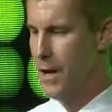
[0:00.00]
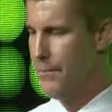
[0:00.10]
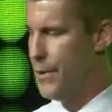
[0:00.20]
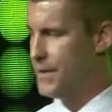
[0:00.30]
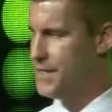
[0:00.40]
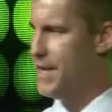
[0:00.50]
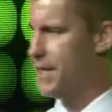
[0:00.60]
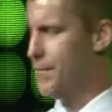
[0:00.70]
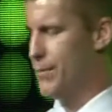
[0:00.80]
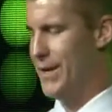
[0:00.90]

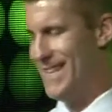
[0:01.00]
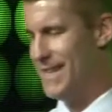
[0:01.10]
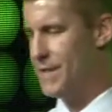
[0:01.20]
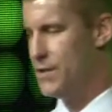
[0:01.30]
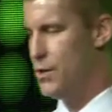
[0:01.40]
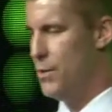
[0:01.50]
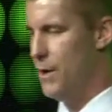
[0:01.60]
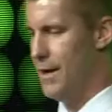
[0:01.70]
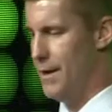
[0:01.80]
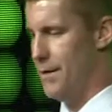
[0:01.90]
Predict to
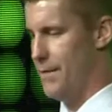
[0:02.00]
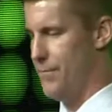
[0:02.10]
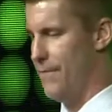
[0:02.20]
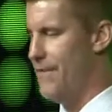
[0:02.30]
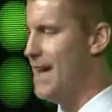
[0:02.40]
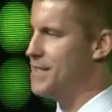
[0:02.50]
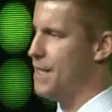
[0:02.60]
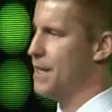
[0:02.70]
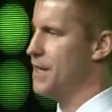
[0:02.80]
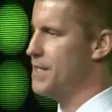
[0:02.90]
prevent
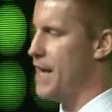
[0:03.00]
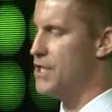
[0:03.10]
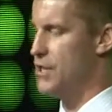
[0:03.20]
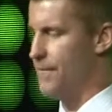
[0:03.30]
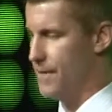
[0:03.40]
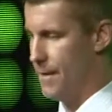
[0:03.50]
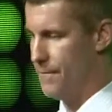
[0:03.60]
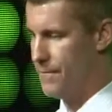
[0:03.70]
a catastrophe.